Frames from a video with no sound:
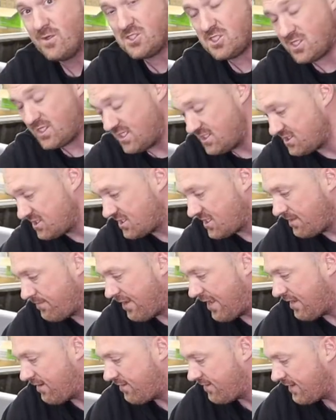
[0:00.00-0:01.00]
in which it needs to come
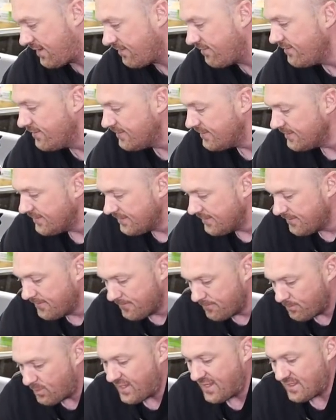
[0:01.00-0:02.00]
out of there,
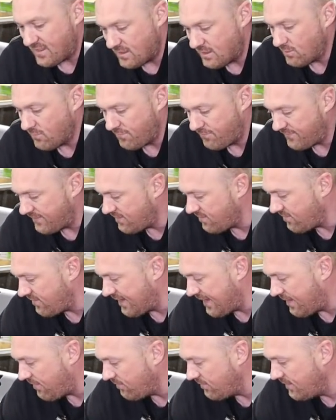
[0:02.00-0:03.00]
but you'll figure it
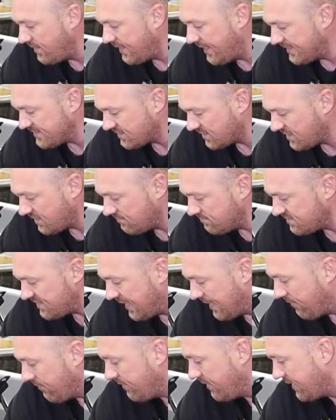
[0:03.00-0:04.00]
out as it comes
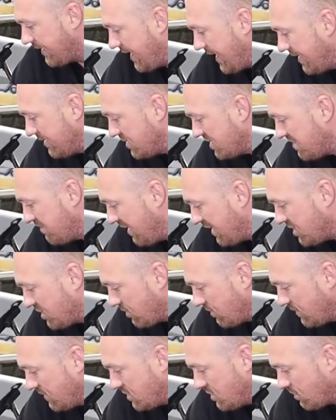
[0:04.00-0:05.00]
out. Again, just make
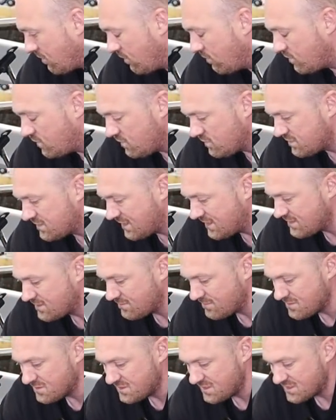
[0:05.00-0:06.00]
sure that your O2
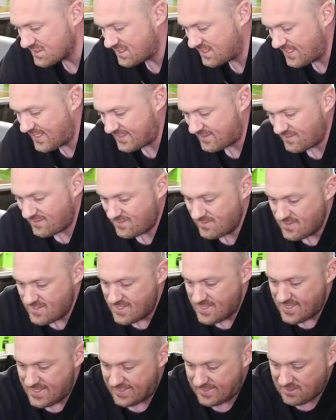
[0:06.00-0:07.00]
sensor is disconnected,
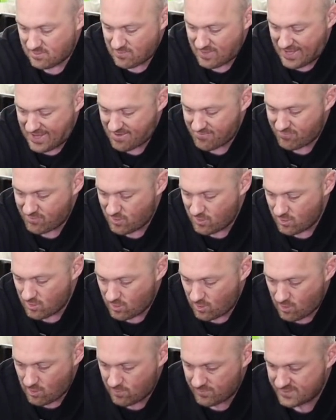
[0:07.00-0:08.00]
and then you have
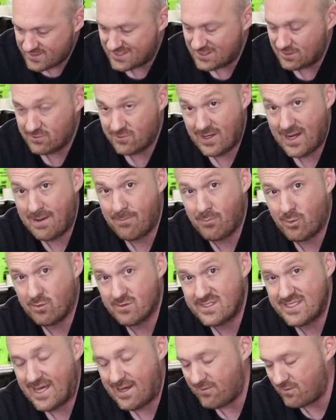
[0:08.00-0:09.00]
all the cylinder head
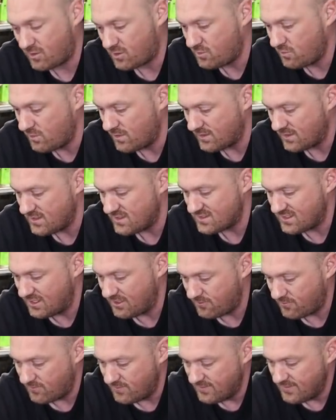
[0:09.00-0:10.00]
bolts out, including these
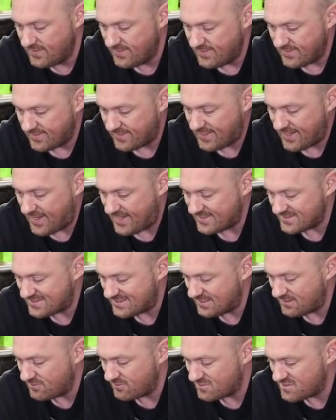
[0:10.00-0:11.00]
little guys,
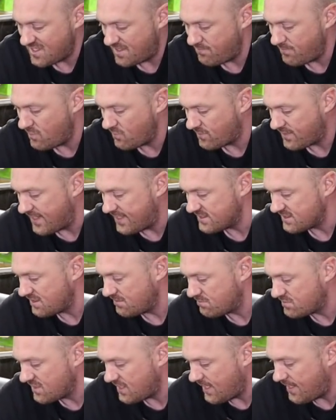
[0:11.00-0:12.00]
the little 10 mil guys
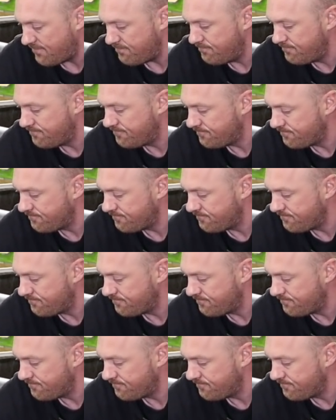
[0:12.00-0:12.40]
up top.